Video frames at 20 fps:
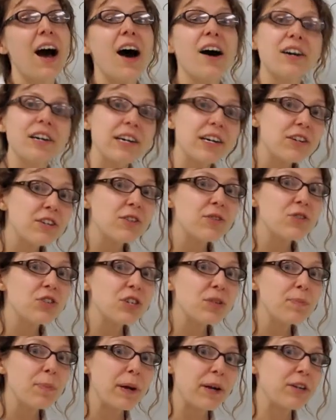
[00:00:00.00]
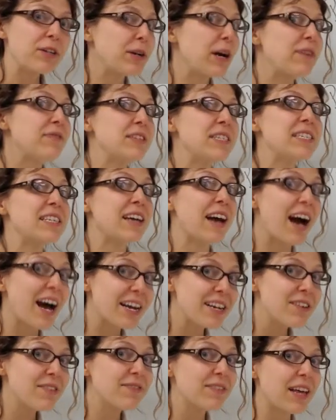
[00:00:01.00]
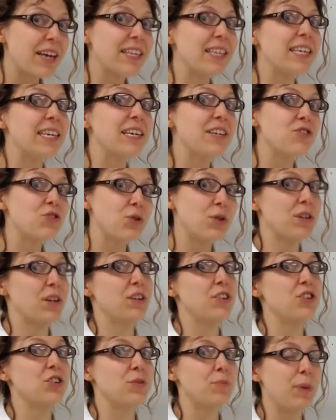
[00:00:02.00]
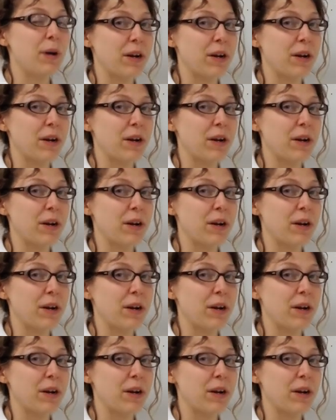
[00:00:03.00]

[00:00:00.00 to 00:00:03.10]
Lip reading: A conclusion paragraph is kind of like the introduction